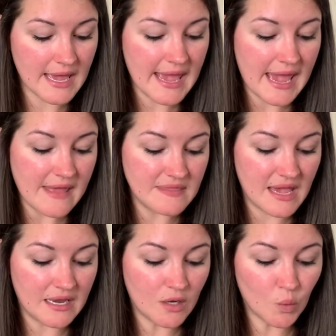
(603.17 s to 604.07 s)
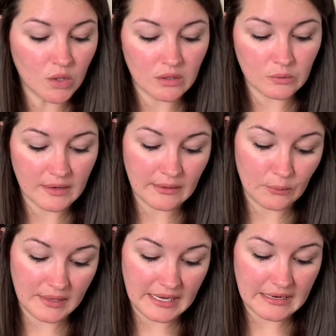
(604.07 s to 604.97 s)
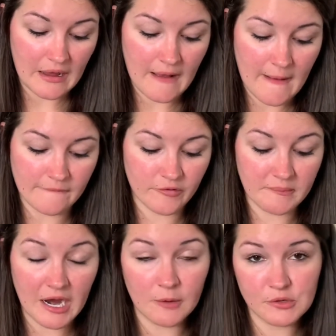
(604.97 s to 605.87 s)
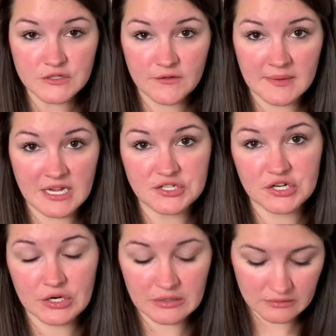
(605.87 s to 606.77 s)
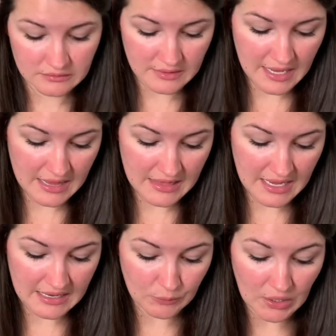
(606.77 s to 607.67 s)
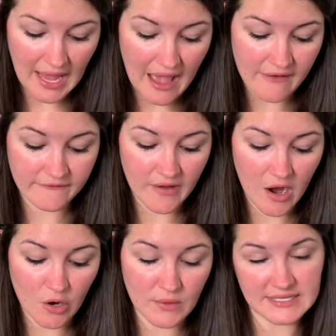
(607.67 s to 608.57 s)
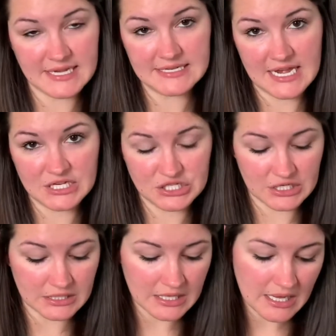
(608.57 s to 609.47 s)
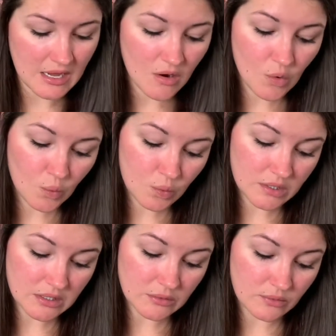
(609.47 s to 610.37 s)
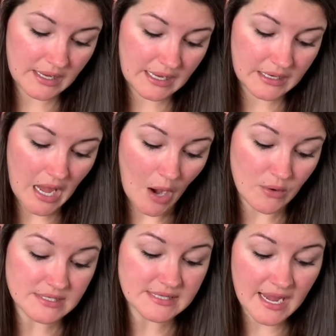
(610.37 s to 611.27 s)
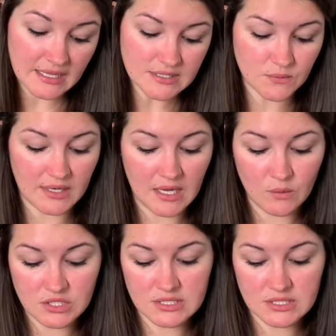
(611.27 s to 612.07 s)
And then we'll read from Parables from Nature. And then we'll have our recitation. We'll read our science reading, which is